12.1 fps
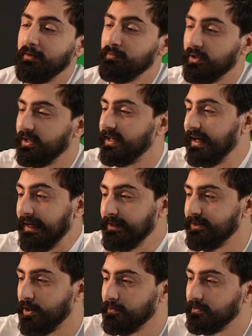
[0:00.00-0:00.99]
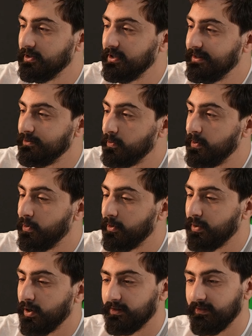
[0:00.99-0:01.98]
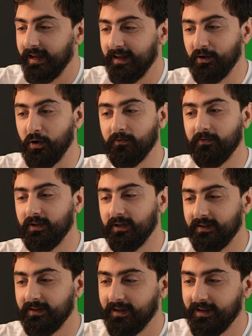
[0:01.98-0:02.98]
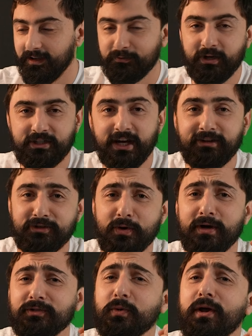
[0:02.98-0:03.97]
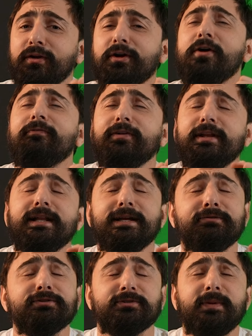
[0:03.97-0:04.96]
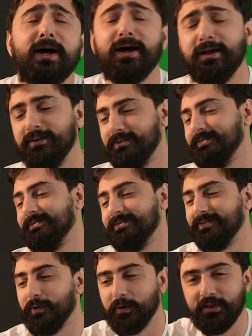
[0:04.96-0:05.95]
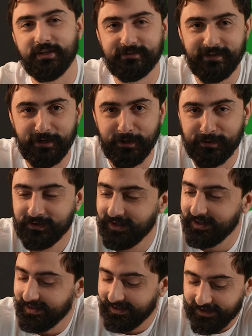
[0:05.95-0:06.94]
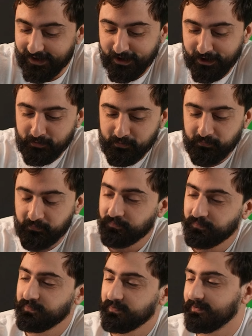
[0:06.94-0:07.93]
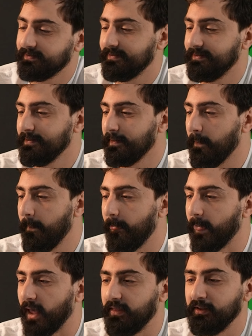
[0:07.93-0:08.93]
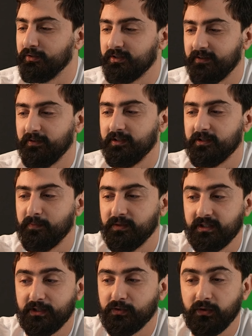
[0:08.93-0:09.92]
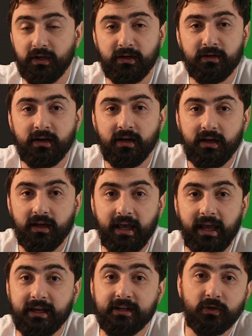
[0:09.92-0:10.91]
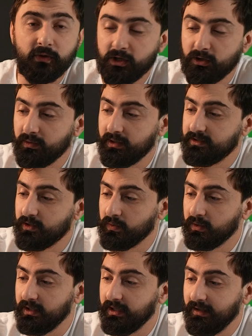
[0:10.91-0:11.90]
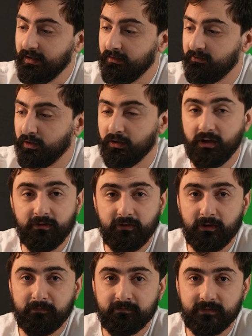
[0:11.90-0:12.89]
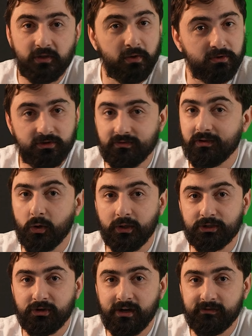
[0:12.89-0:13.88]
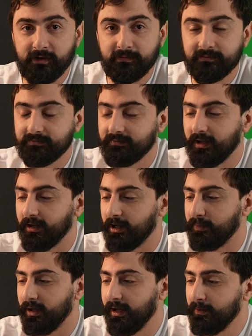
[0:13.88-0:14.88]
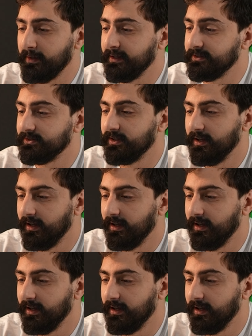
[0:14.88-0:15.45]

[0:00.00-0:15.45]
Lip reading: Billy Kyle, hopefully, will be one part of that. Hopefully, reach out to you on Twitter. Hopefully, he'll respond. Or in this video. I think there's definitely some potential there. And he's only in Philadelphia, so just a quick drive up a couple highways.